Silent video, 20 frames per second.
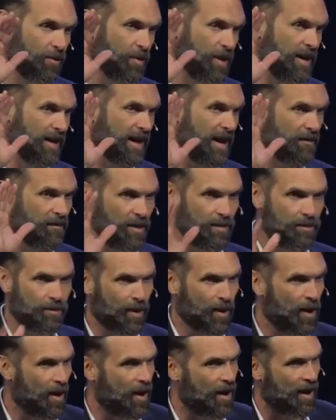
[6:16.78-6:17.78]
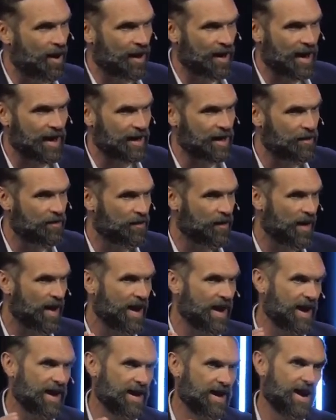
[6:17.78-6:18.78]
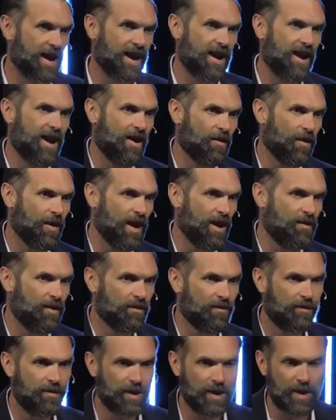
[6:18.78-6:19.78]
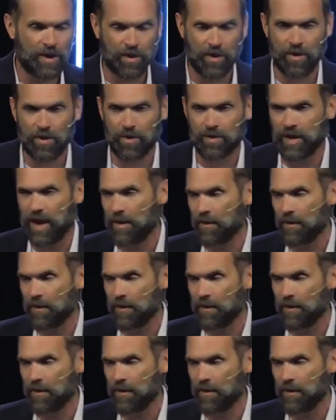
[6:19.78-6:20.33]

reading every blog I could find. I, I read reviews.